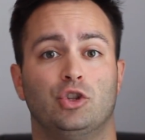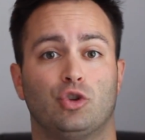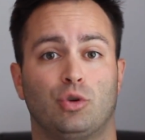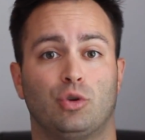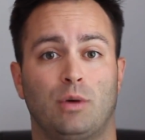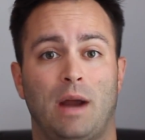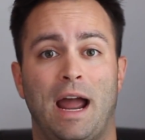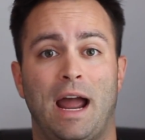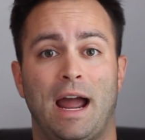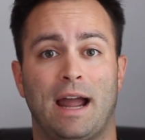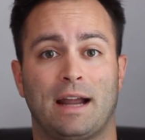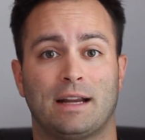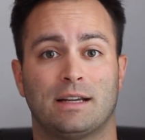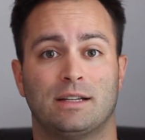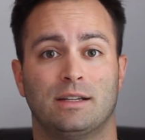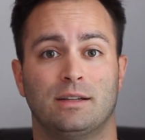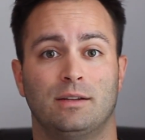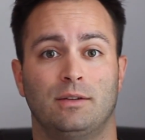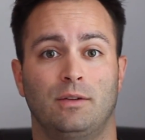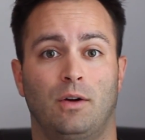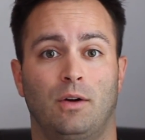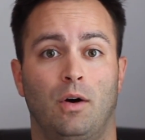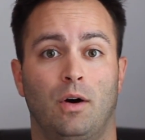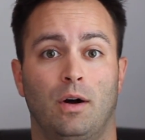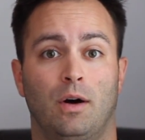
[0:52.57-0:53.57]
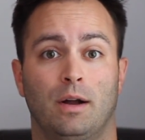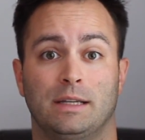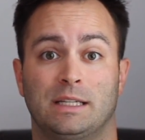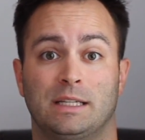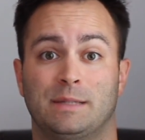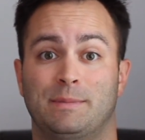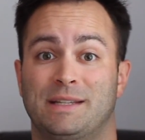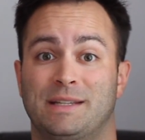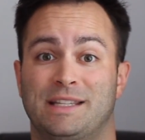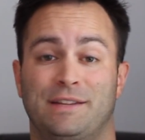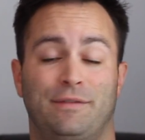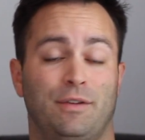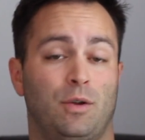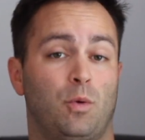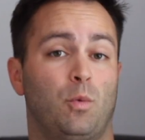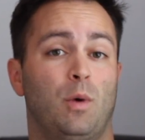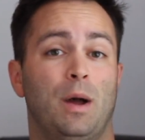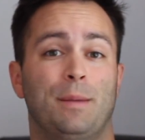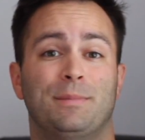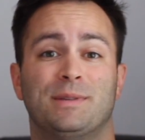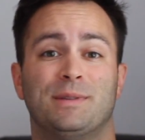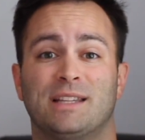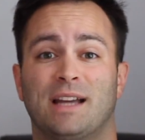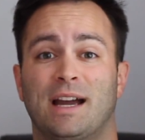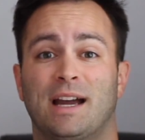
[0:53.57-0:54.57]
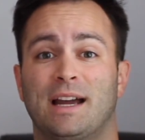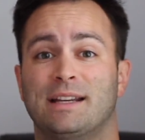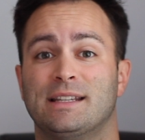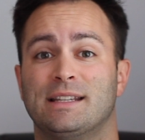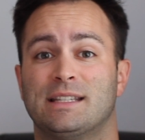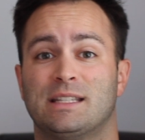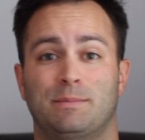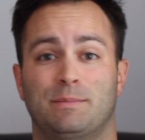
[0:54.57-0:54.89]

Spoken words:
tracked on specific websites,